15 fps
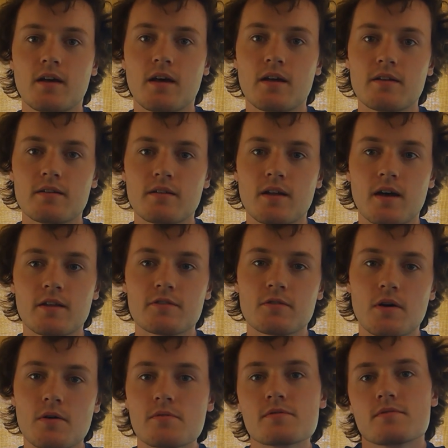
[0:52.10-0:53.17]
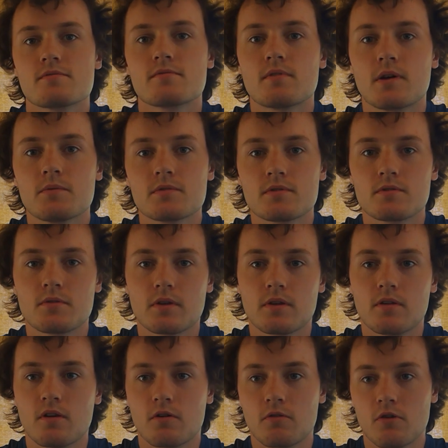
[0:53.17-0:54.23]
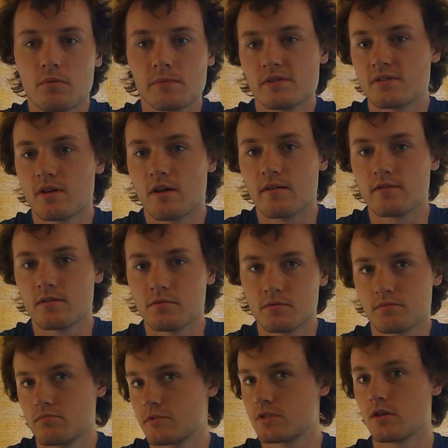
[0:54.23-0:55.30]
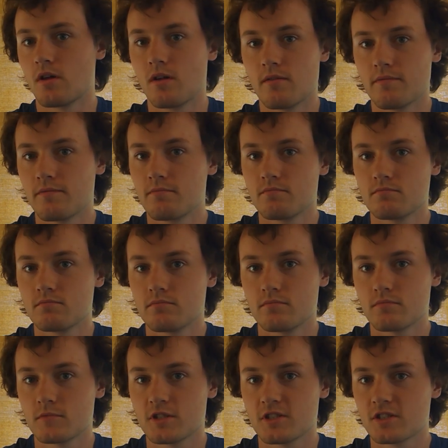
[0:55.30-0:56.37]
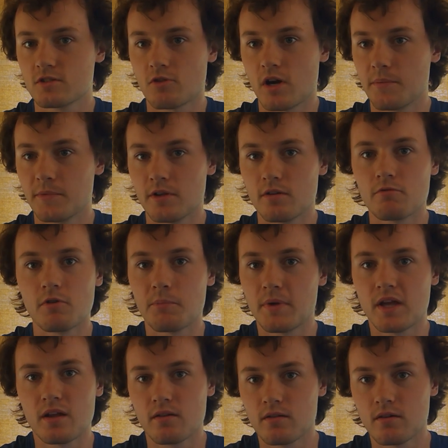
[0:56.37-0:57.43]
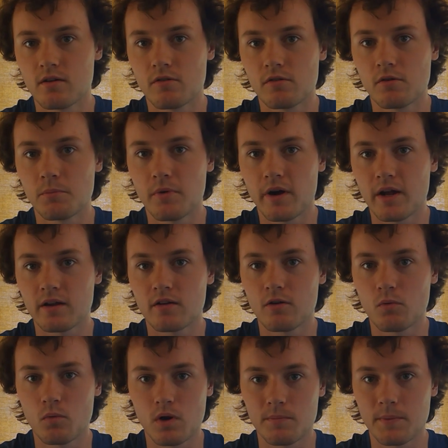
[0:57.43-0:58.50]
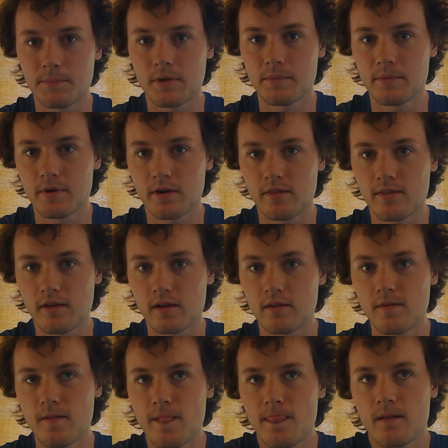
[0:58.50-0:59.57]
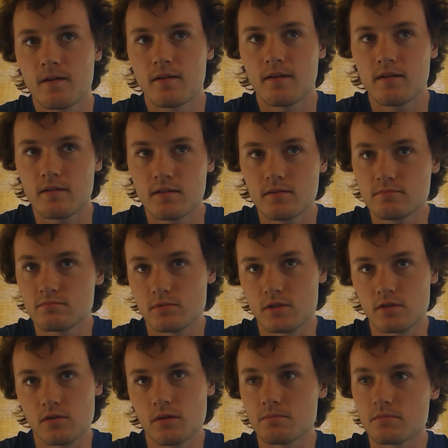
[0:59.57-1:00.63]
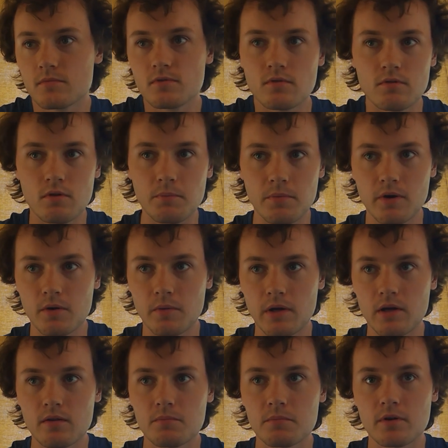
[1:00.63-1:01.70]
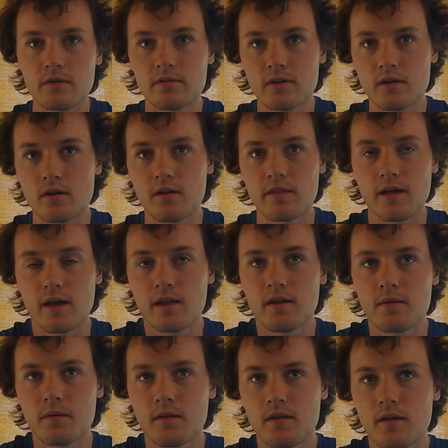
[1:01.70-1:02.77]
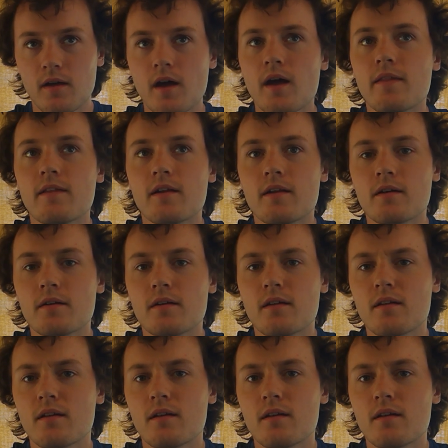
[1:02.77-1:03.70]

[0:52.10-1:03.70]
And so I was doing, normal solve. I was solve, scramble, repeat, no break, no warm-up cue or anything. I'm doing pretty well, improving and all that. And then